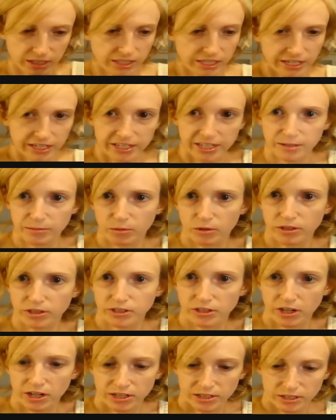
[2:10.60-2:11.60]
tinted
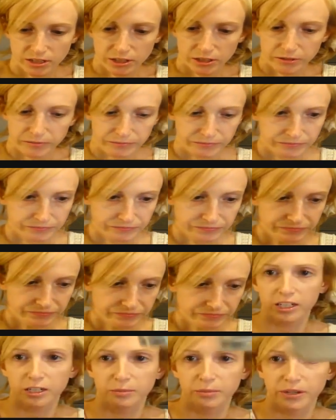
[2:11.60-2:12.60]
moisturizer,
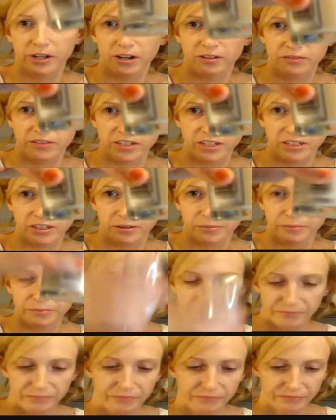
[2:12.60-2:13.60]
a little bit of the
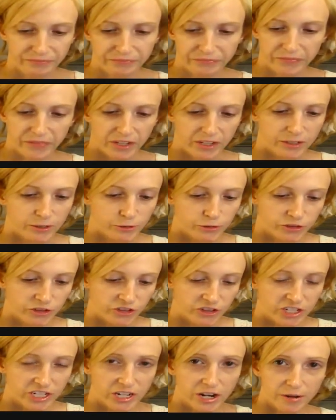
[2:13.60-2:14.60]

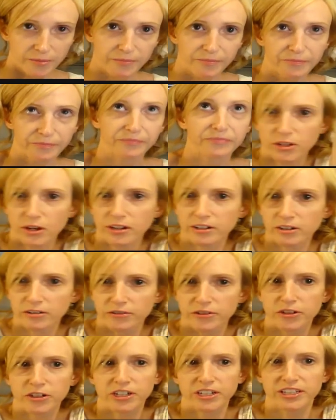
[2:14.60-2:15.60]
Neutrogena. I don't know
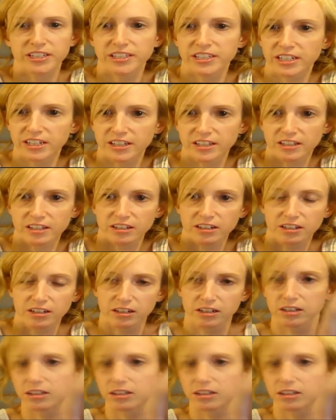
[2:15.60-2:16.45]
if you can see the